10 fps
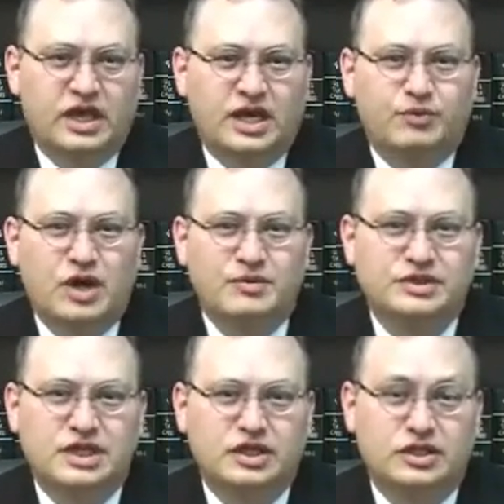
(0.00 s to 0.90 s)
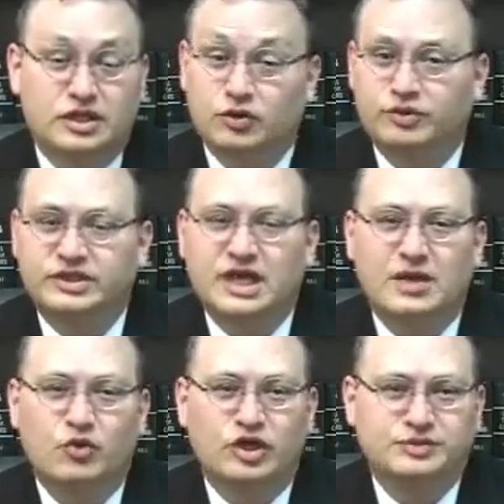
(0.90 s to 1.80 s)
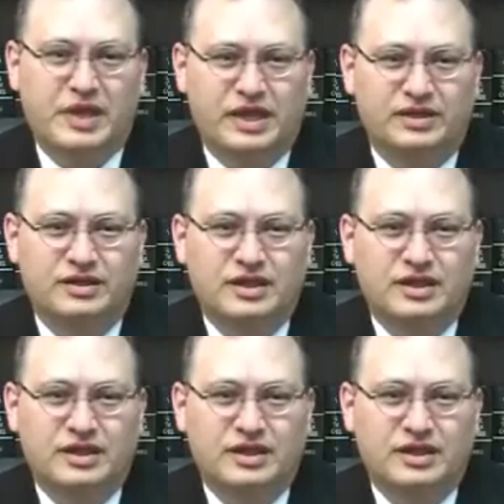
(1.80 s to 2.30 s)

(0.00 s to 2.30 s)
and I promise that it will be time well spent.